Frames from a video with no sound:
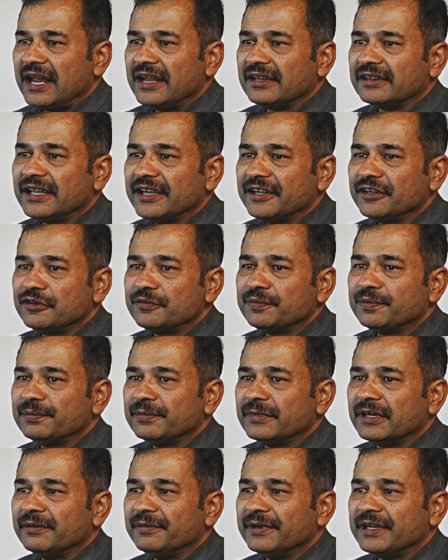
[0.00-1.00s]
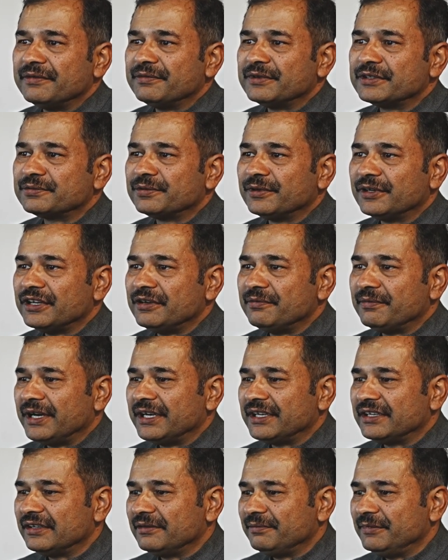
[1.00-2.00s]
And thank you very much for
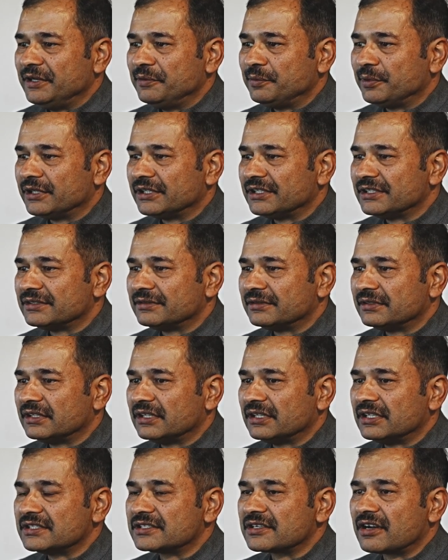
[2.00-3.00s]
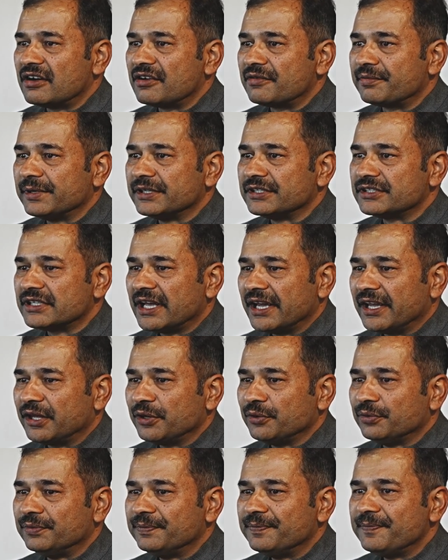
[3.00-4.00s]
inviting me for this conference. Thank
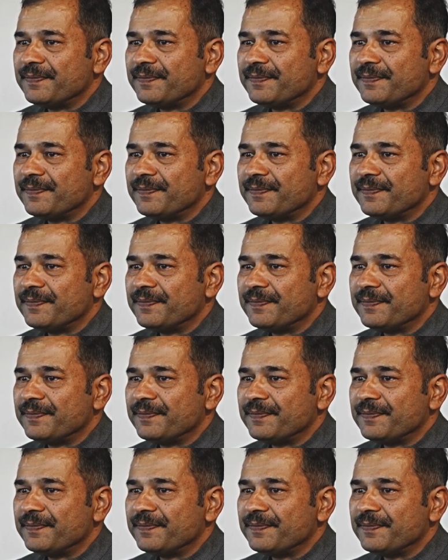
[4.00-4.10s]
you.